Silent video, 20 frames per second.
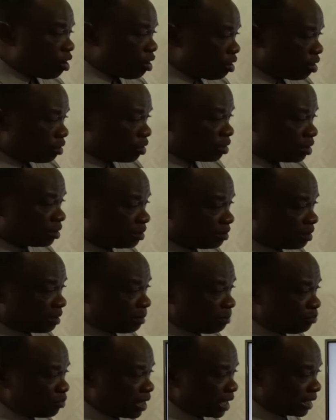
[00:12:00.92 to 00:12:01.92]
All
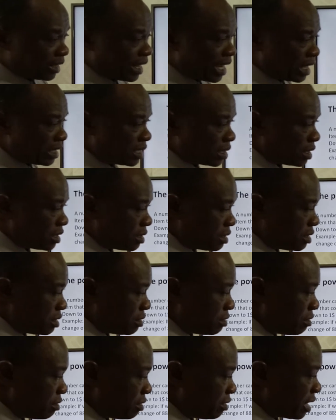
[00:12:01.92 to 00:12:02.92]
the
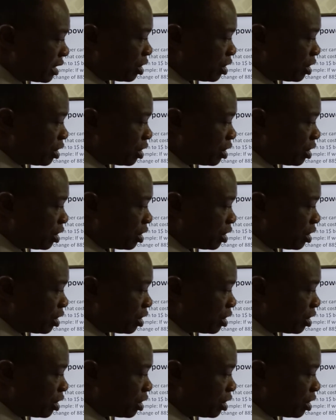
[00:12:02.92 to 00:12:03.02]
tasks